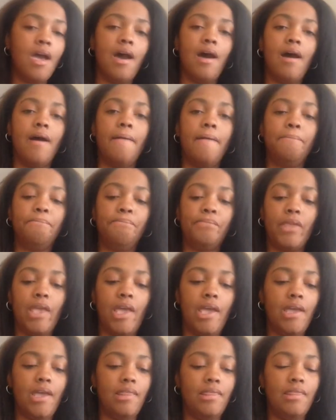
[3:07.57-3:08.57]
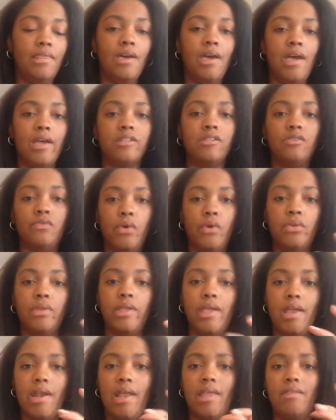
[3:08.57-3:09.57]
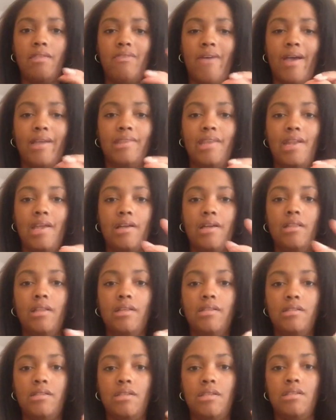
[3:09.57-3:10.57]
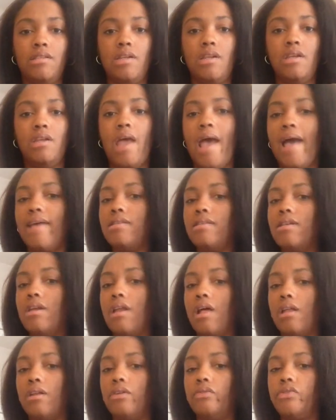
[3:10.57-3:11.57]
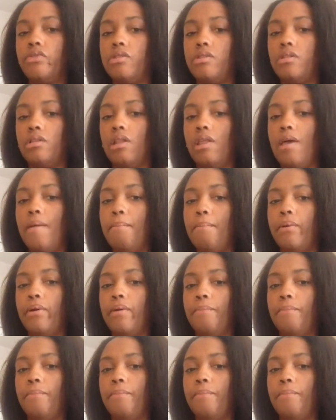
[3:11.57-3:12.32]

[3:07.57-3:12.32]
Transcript: And the exfoliant, and the fact that it cleanses, and it has a lot of slip.